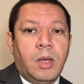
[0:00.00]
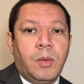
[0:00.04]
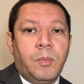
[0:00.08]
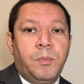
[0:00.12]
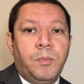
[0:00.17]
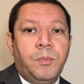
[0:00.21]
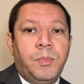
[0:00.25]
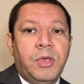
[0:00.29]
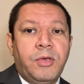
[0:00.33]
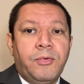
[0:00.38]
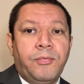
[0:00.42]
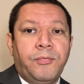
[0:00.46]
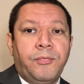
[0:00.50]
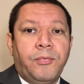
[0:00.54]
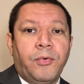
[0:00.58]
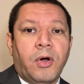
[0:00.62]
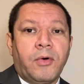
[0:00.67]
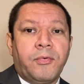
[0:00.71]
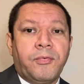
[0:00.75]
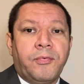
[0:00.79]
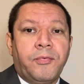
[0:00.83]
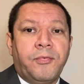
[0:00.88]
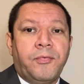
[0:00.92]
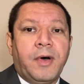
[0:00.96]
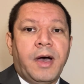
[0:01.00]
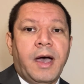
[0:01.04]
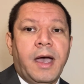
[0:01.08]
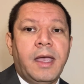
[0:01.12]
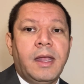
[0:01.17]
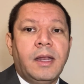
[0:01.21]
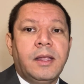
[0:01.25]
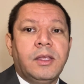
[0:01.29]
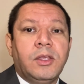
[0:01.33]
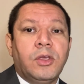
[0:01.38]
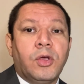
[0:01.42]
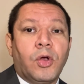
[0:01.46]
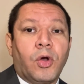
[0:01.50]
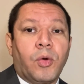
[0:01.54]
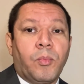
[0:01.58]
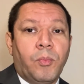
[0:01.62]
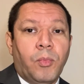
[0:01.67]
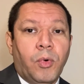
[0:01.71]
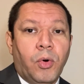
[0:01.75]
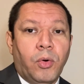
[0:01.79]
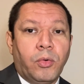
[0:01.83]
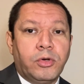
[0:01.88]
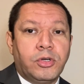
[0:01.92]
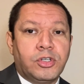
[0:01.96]
Before filing your
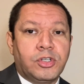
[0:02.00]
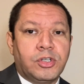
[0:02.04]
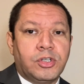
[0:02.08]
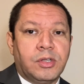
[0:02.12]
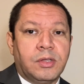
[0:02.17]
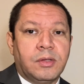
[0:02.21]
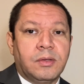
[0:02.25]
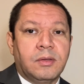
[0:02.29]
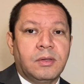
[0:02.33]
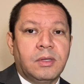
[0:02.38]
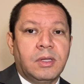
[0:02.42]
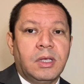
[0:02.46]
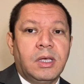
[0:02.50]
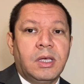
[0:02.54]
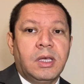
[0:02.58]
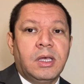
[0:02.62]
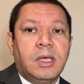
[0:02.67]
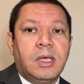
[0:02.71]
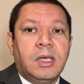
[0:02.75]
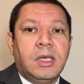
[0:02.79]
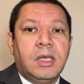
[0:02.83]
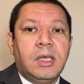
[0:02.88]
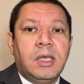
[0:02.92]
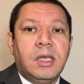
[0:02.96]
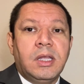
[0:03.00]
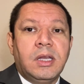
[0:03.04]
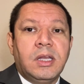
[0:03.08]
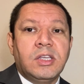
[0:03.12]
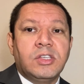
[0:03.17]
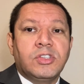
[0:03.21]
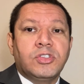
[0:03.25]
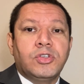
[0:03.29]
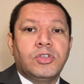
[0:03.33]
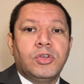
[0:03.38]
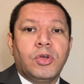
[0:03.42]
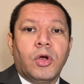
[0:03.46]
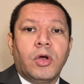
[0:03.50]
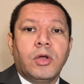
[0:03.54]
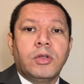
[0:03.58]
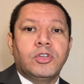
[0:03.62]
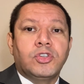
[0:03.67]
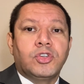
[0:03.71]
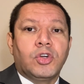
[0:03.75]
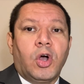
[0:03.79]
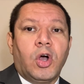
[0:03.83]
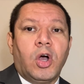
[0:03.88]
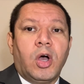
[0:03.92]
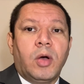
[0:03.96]
motion, it is your
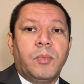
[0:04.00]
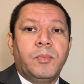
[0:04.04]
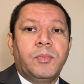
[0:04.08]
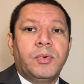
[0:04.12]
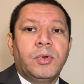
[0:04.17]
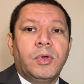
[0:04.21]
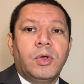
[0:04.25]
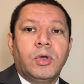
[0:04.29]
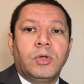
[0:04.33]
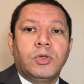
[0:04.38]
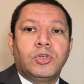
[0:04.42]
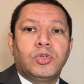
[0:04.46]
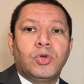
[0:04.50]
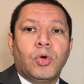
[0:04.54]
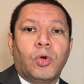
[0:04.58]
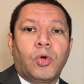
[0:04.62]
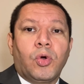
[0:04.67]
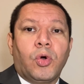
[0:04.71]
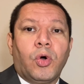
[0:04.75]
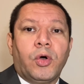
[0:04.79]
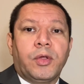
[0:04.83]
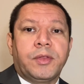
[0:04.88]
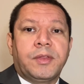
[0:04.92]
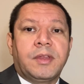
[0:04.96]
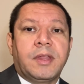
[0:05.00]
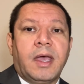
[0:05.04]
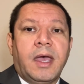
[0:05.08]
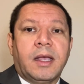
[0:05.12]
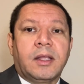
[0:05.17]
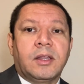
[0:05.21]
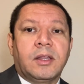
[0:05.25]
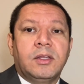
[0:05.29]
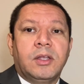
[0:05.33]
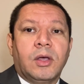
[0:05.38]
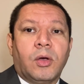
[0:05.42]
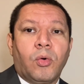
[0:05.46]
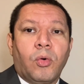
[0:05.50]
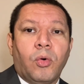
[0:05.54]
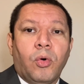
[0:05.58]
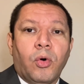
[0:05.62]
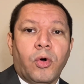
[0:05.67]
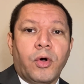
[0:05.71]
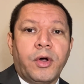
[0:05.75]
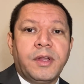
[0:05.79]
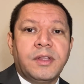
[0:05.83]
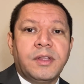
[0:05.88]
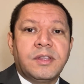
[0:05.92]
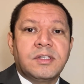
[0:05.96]
job to contact the
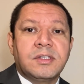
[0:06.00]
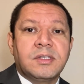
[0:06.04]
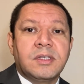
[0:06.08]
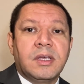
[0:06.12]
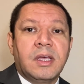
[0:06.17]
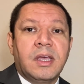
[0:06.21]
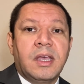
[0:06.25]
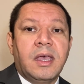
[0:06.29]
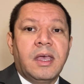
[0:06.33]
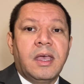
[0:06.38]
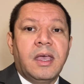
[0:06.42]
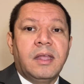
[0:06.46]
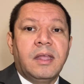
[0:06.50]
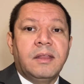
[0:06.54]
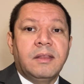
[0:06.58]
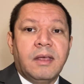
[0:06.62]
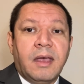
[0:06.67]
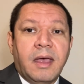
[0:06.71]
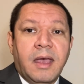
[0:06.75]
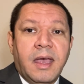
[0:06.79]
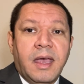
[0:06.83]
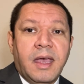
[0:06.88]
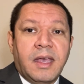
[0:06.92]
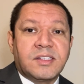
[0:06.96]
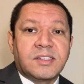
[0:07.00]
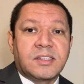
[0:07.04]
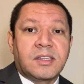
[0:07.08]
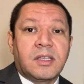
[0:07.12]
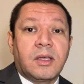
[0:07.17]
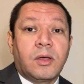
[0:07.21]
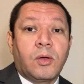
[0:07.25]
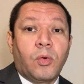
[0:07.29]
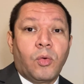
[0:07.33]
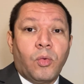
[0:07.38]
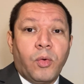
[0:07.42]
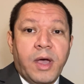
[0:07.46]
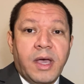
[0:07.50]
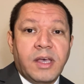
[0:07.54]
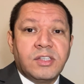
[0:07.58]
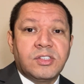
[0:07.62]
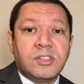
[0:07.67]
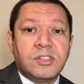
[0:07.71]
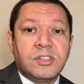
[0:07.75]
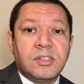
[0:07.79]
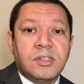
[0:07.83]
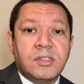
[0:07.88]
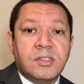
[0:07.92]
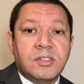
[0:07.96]
court and ask
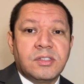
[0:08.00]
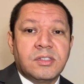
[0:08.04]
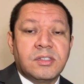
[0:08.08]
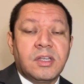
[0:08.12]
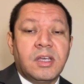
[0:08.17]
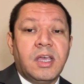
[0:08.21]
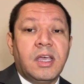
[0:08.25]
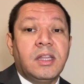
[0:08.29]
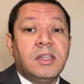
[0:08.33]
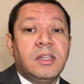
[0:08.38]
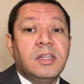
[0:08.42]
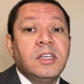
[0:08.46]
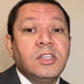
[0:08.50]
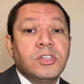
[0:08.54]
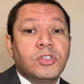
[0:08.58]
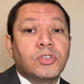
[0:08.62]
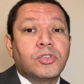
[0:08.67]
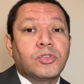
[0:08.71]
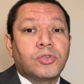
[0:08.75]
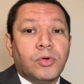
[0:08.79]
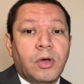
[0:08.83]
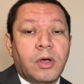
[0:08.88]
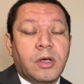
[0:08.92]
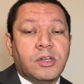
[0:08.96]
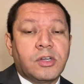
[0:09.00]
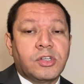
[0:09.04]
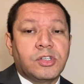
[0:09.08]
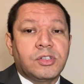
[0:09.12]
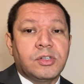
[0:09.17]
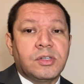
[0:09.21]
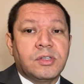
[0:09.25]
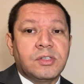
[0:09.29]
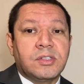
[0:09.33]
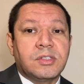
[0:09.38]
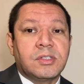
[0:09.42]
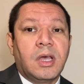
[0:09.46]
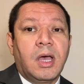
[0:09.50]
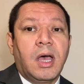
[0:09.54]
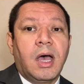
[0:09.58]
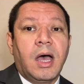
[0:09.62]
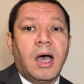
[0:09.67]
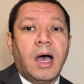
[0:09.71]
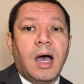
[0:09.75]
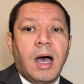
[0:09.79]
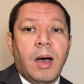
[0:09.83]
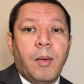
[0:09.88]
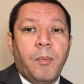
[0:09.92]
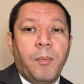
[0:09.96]
questions and instructions
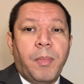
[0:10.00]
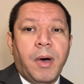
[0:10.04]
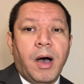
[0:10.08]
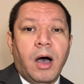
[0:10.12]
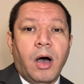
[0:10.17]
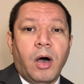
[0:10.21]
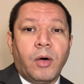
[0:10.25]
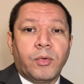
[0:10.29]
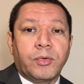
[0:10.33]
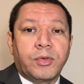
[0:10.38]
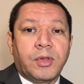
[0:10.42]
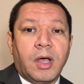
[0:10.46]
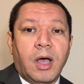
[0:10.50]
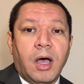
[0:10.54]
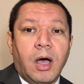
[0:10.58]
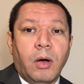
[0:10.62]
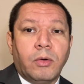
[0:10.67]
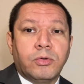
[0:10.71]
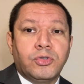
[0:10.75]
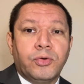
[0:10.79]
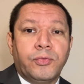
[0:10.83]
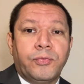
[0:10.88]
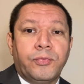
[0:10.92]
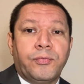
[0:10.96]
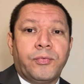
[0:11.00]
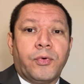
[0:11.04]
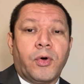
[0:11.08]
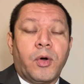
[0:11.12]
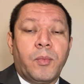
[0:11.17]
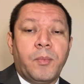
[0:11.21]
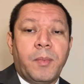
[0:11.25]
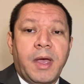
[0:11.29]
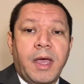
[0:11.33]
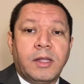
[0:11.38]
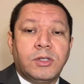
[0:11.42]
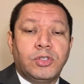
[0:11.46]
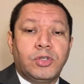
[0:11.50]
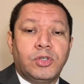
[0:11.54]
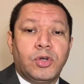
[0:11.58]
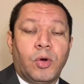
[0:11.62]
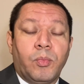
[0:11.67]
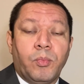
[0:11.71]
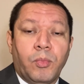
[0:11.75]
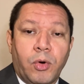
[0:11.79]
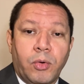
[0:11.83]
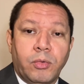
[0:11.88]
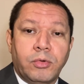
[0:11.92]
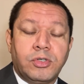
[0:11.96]
about how to format
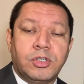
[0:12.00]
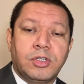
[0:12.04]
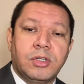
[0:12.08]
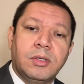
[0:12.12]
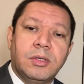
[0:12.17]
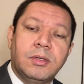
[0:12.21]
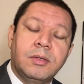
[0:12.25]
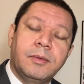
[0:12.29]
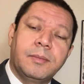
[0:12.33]
your motion.